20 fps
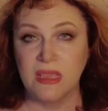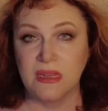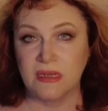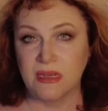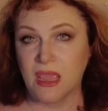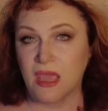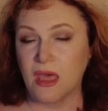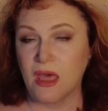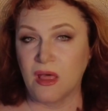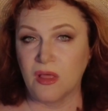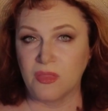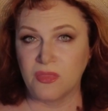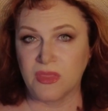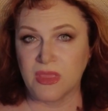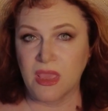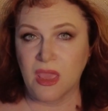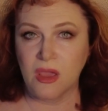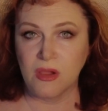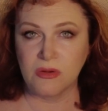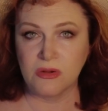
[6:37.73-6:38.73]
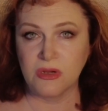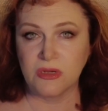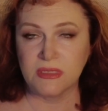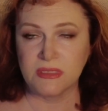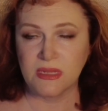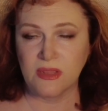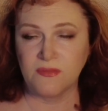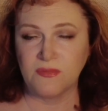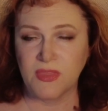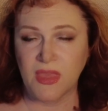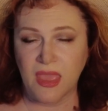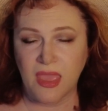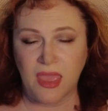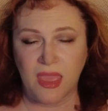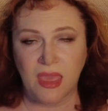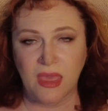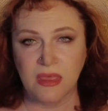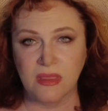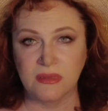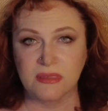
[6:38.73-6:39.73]
Now, the owners of the
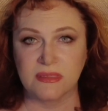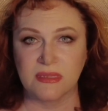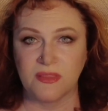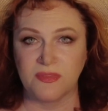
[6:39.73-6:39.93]
house,